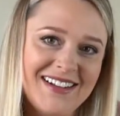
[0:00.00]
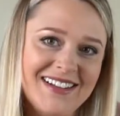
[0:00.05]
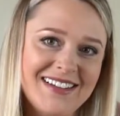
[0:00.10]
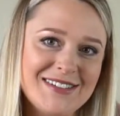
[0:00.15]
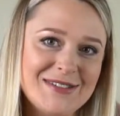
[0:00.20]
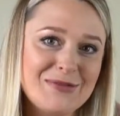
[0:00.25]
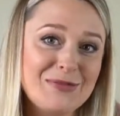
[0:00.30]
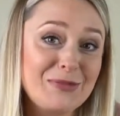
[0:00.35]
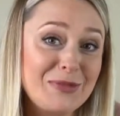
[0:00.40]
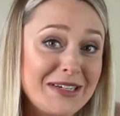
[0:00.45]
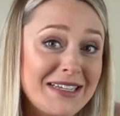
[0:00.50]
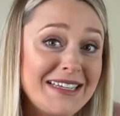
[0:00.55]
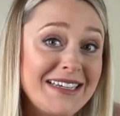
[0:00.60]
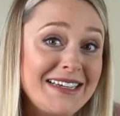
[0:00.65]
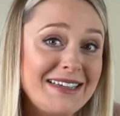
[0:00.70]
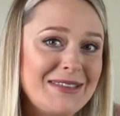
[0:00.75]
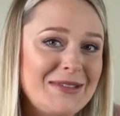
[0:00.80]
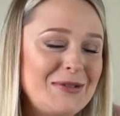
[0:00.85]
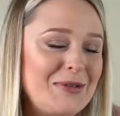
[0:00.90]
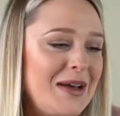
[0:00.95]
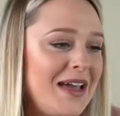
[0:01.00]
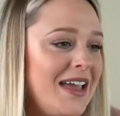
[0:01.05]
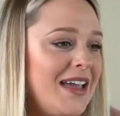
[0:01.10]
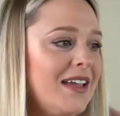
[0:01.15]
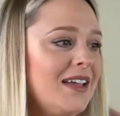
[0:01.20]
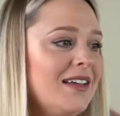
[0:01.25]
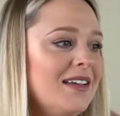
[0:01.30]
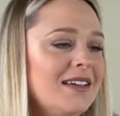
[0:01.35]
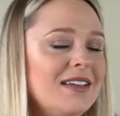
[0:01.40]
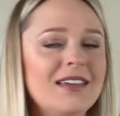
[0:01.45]
is really in the
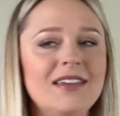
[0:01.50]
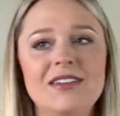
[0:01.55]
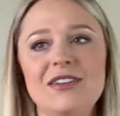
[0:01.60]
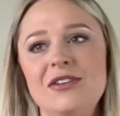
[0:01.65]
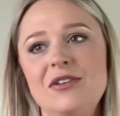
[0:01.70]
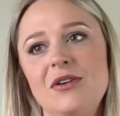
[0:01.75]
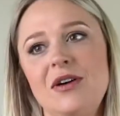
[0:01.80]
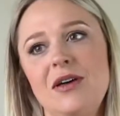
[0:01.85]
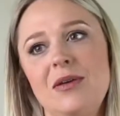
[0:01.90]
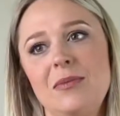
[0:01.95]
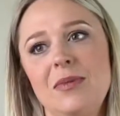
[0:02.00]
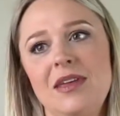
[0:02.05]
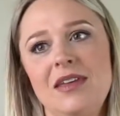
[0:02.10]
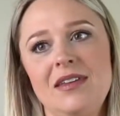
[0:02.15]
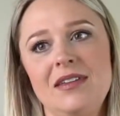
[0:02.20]
way? Can you help me?